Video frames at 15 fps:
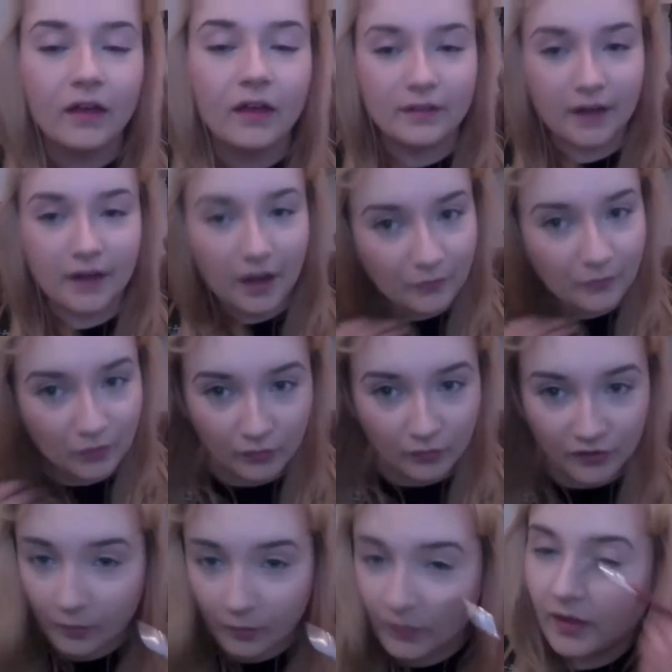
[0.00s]
now I'm sort of
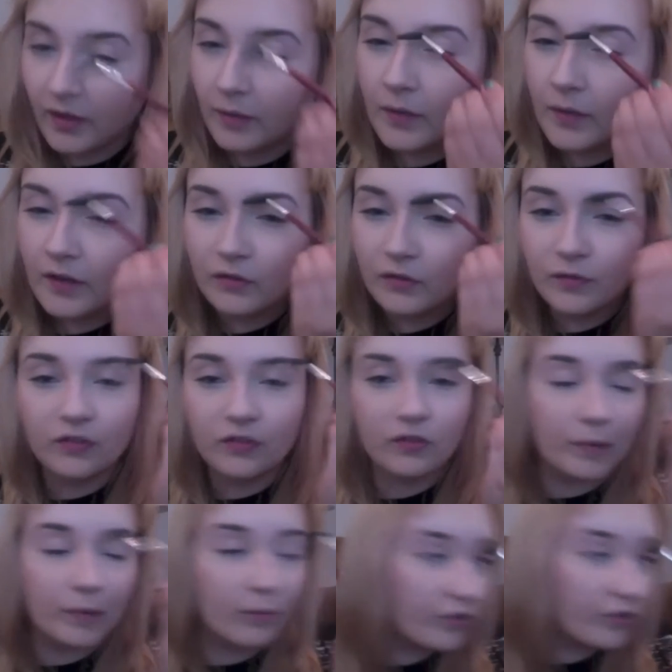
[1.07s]
done with them. I just finish off
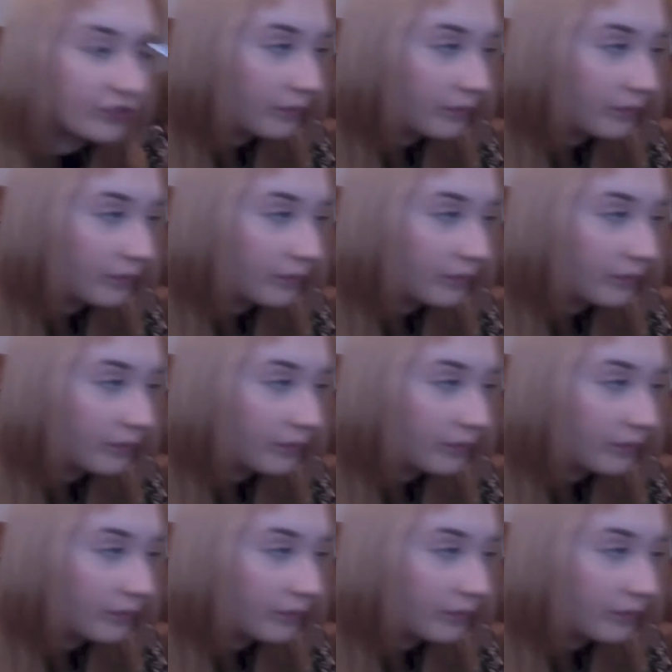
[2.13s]
by brushing them